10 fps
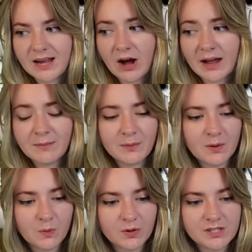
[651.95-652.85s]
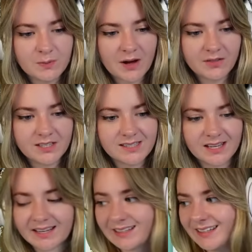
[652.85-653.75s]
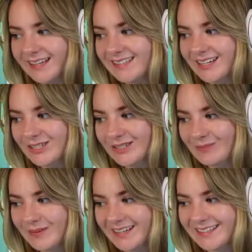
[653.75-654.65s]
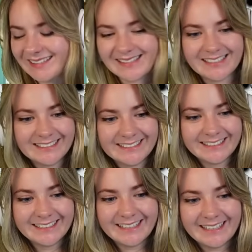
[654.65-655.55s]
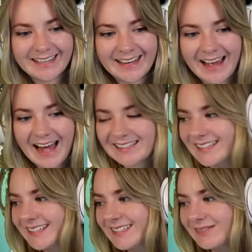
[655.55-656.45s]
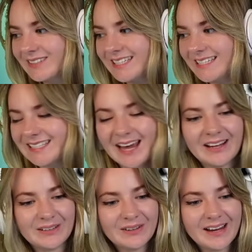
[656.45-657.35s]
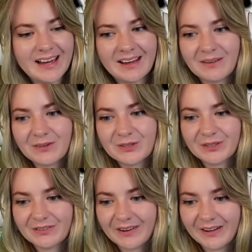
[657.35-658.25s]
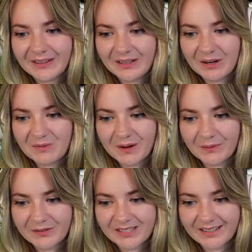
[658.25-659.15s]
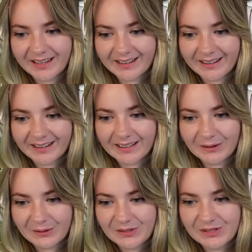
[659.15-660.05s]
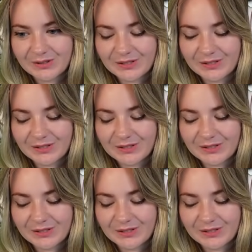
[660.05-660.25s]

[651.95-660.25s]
Now, I am a bit worried about this like leg section because it has like some detail on it, and I'm not sure if I'll be able to kind of get close